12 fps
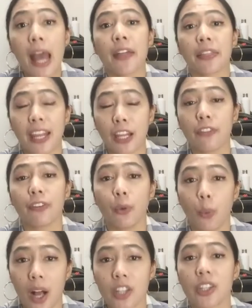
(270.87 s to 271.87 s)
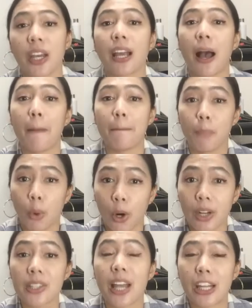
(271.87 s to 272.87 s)
Thank you for watching
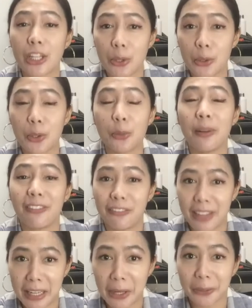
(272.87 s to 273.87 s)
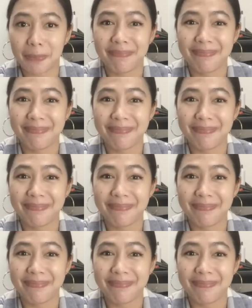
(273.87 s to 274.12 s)
Amor's YouTube video.